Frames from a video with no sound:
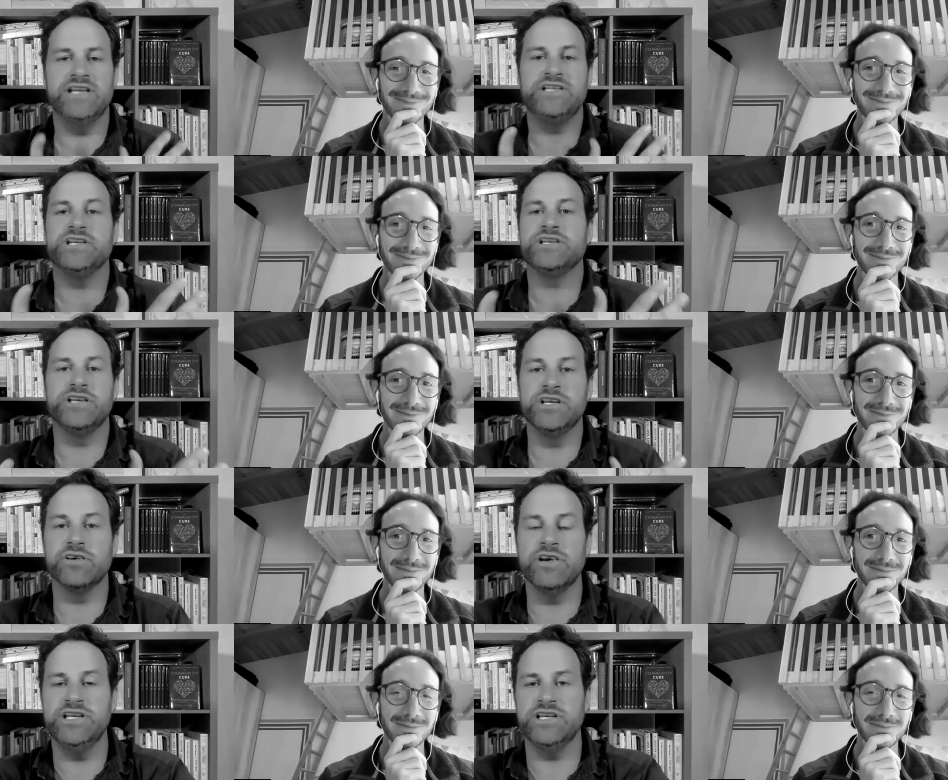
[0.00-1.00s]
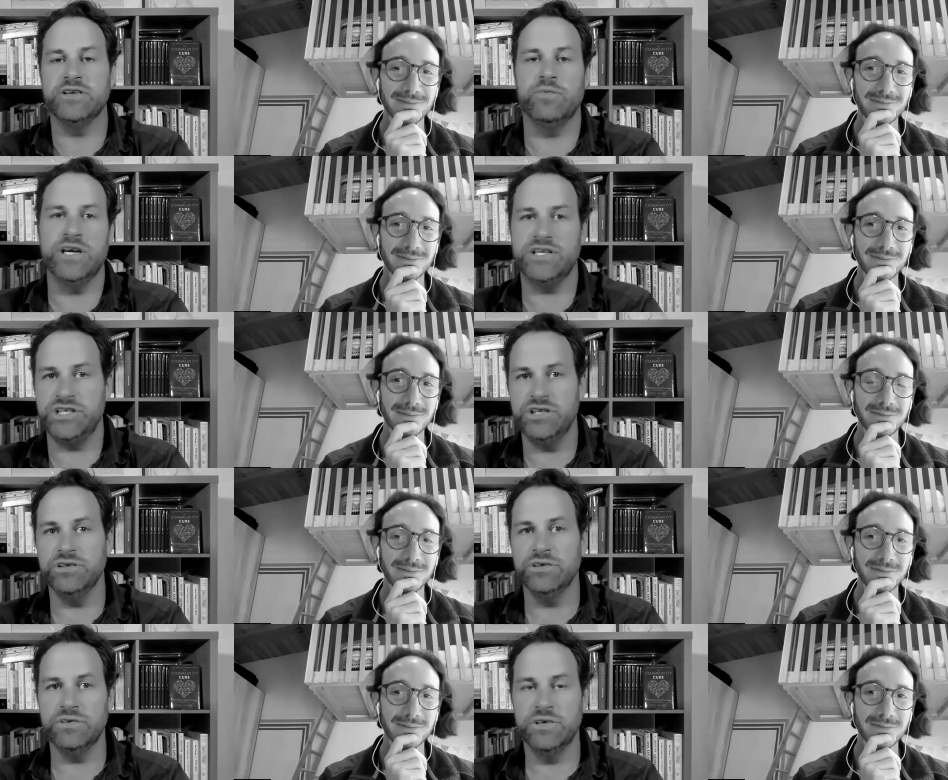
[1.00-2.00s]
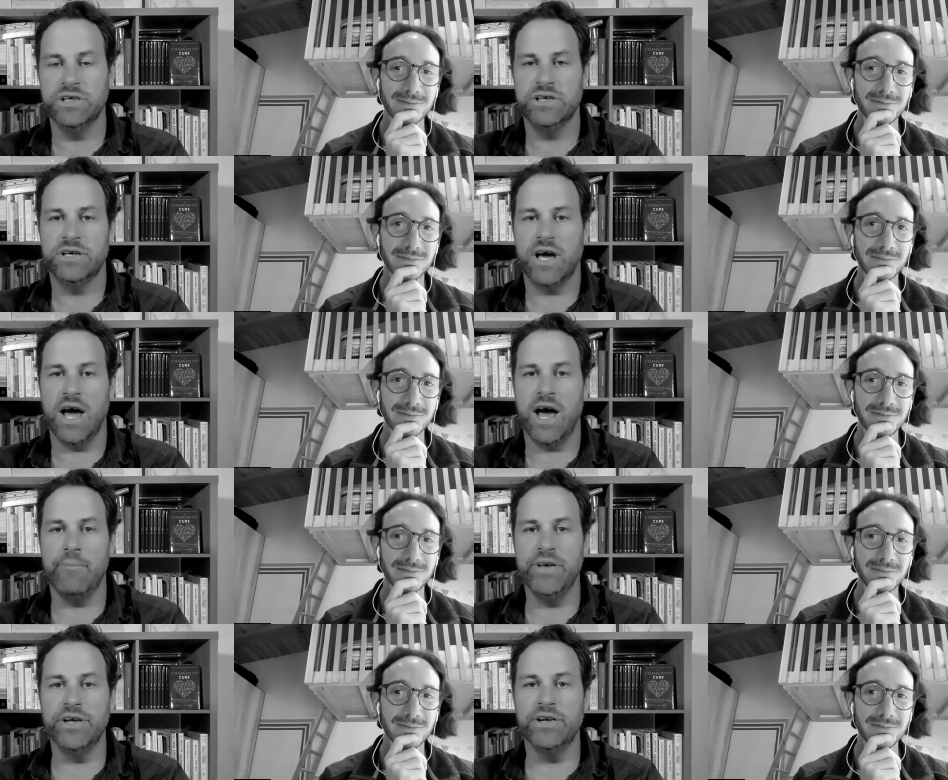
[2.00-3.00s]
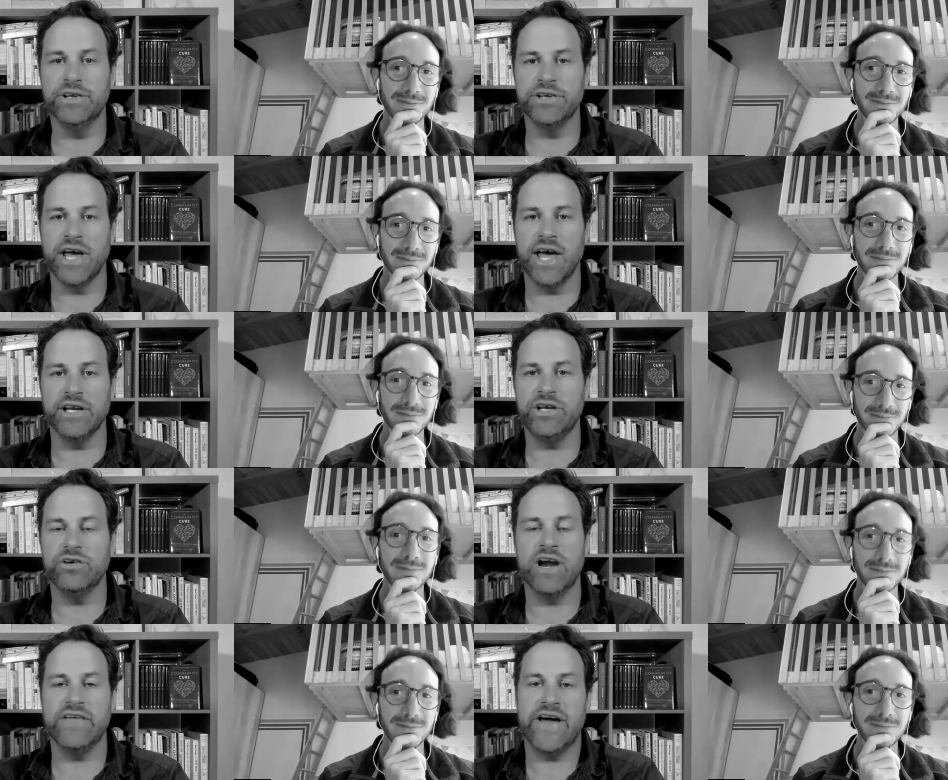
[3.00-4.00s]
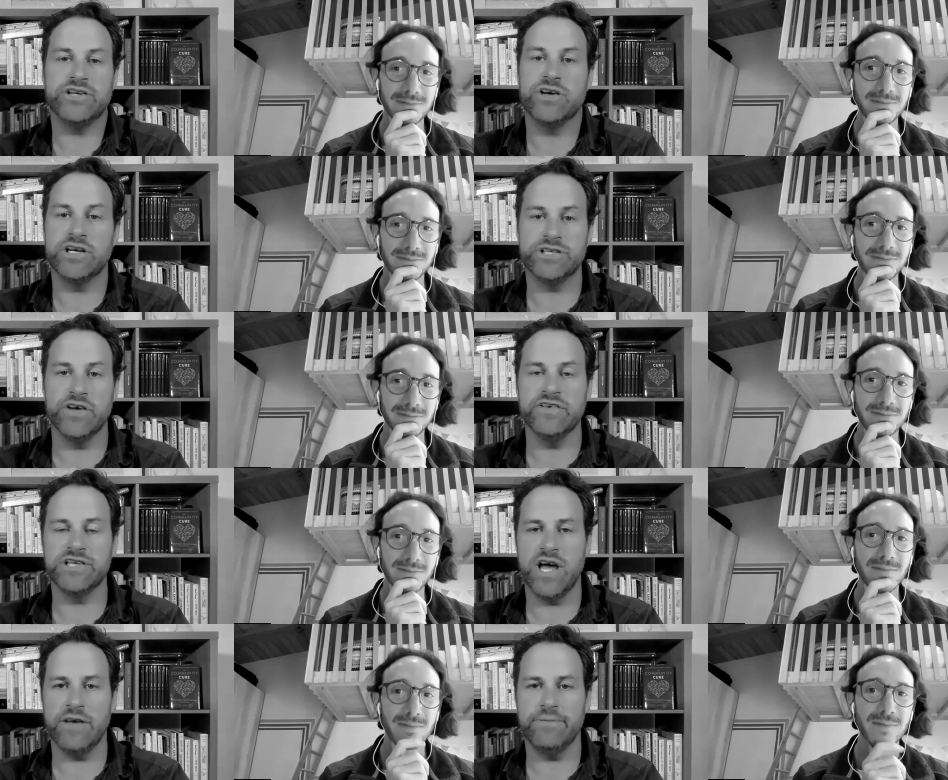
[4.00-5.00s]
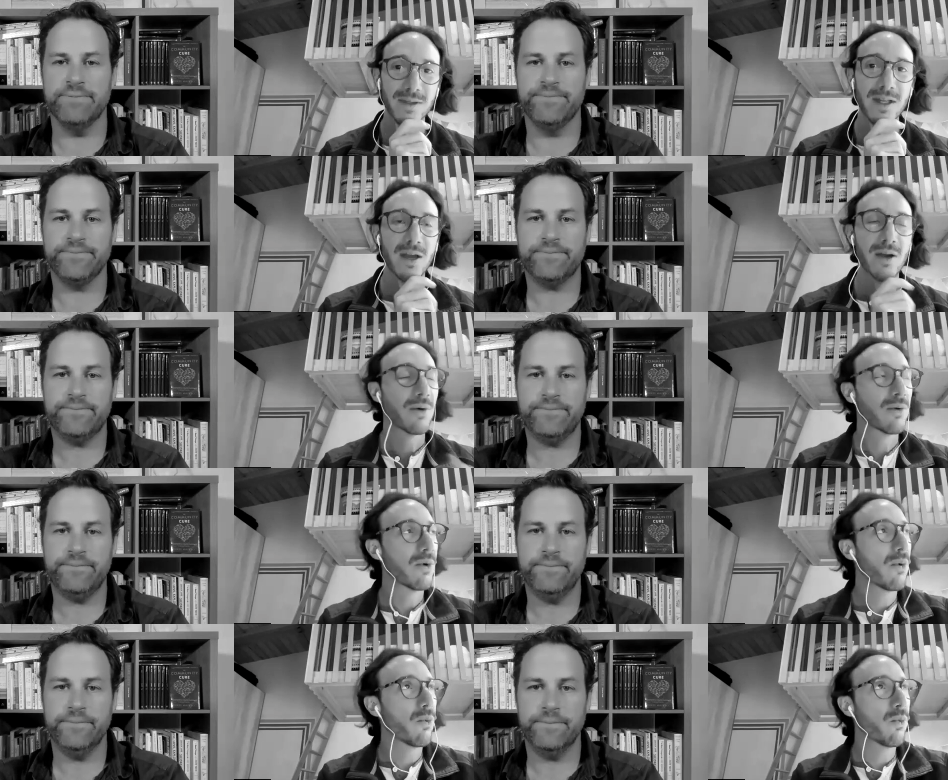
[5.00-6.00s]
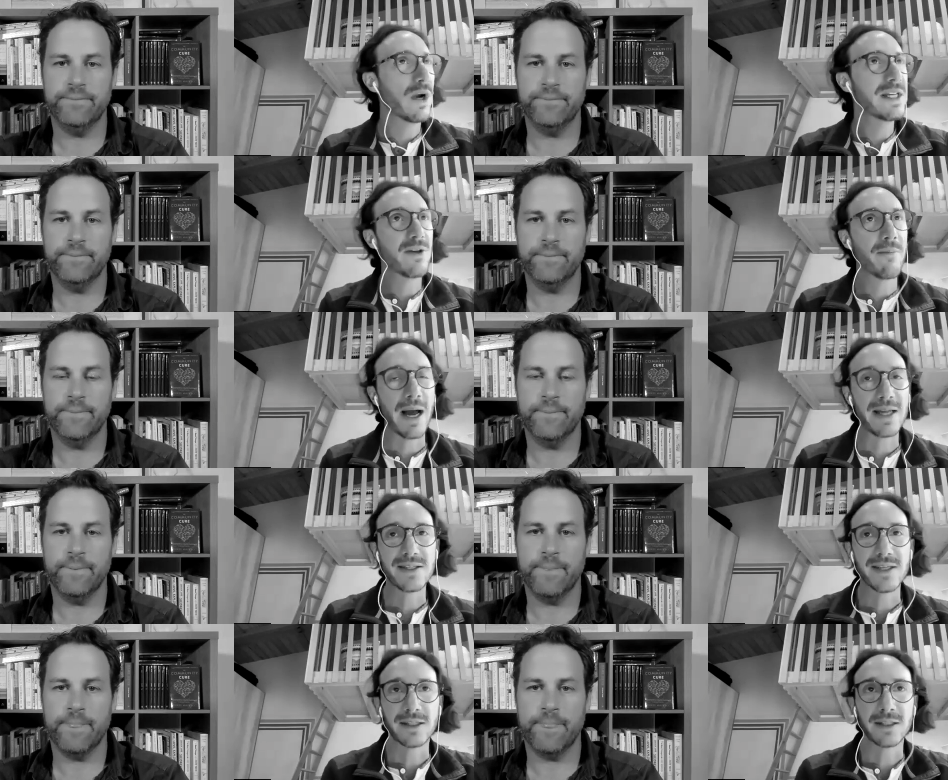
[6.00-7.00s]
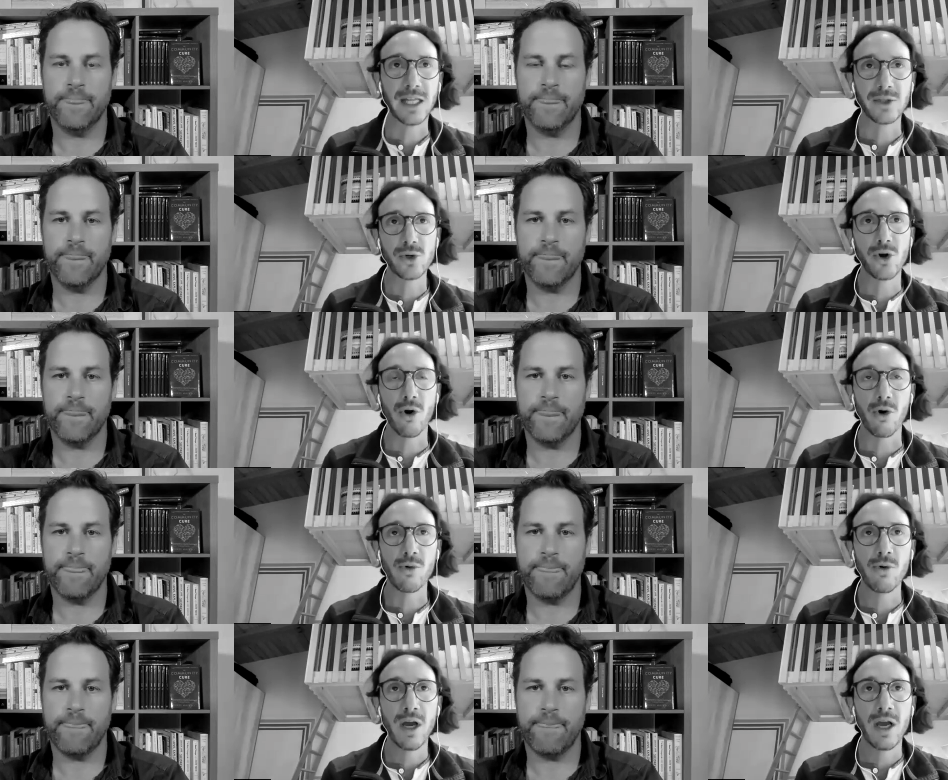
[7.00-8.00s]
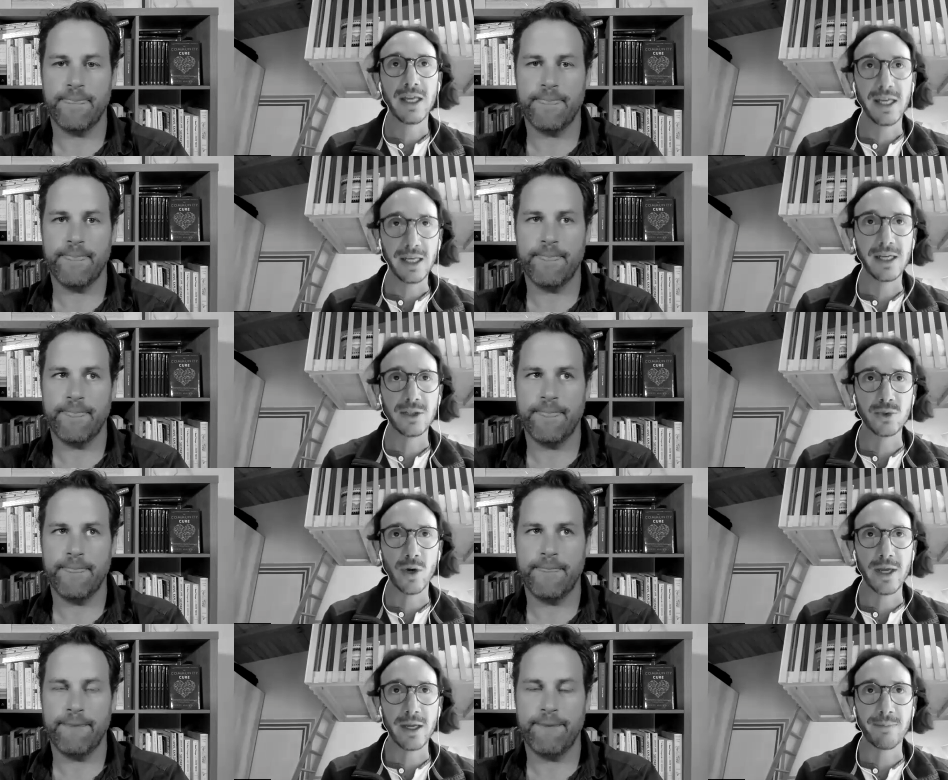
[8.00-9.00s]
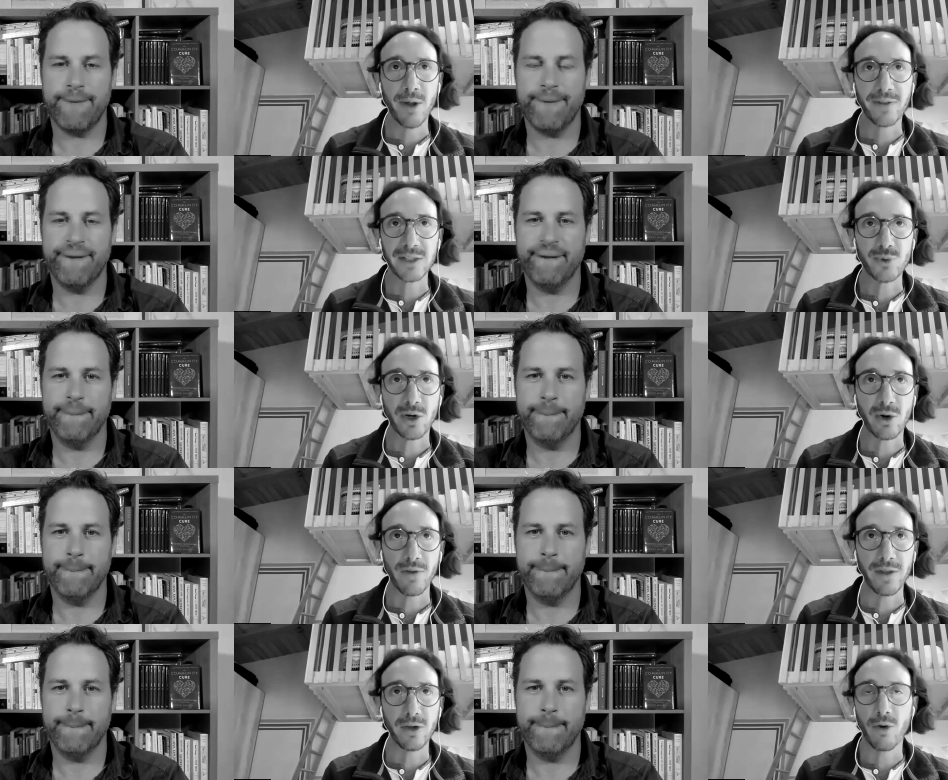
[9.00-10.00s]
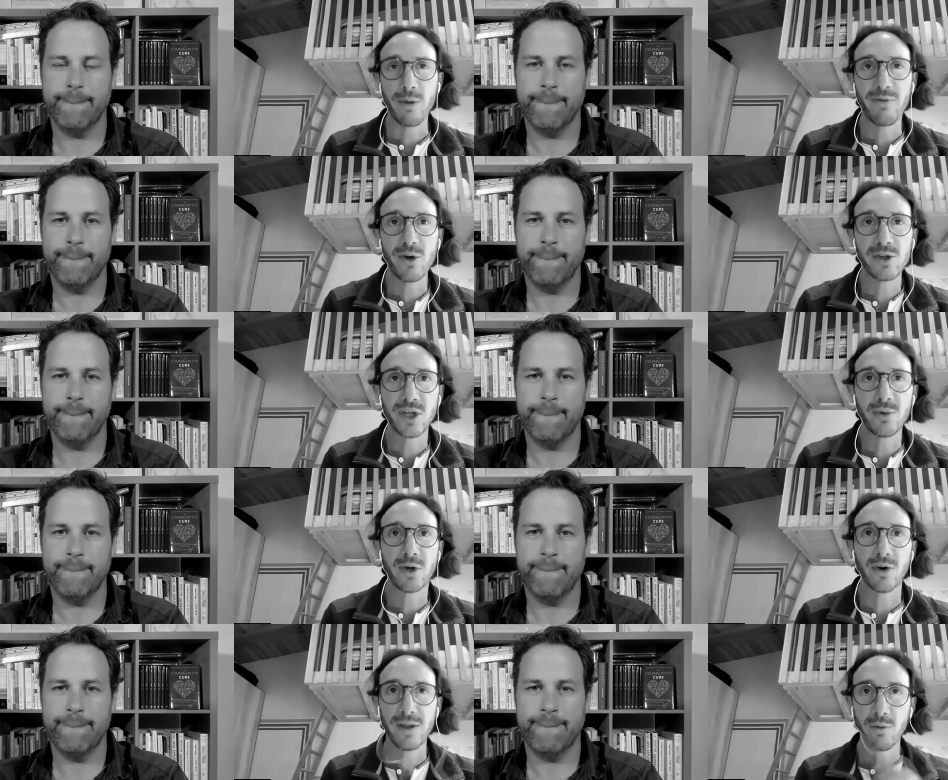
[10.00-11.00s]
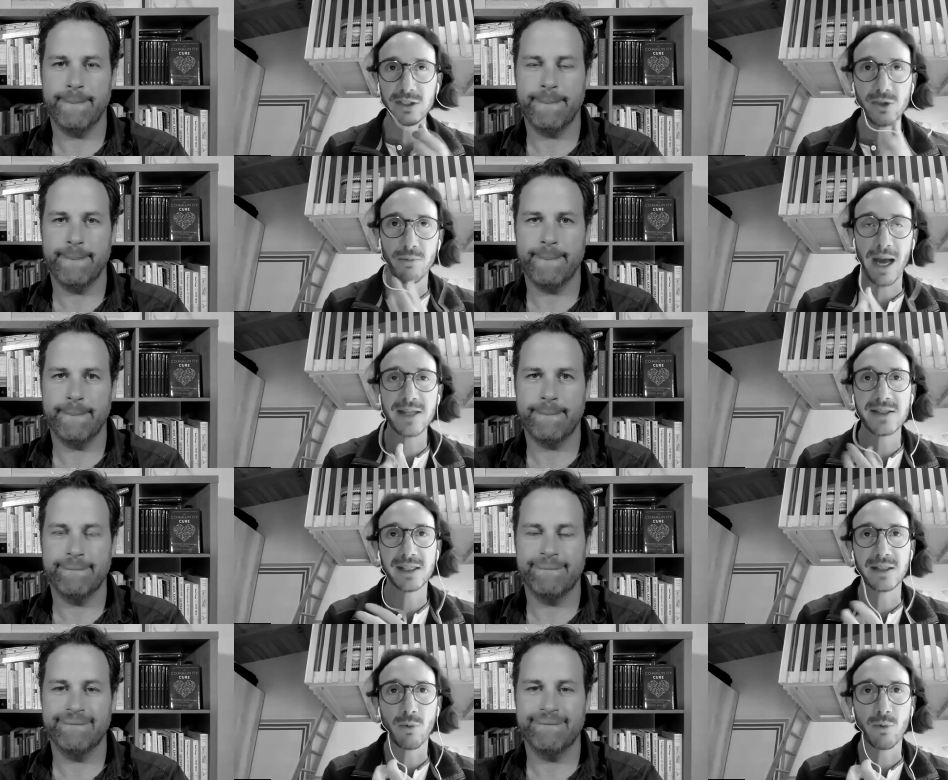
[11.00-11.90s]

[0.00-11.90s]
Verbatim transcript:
Speaker 1: it's just the degree to which you uh, build and curate that trust over time
Speaker 2: what is the mindset that you go in into a podcast recording you know before you start recording what's your mindset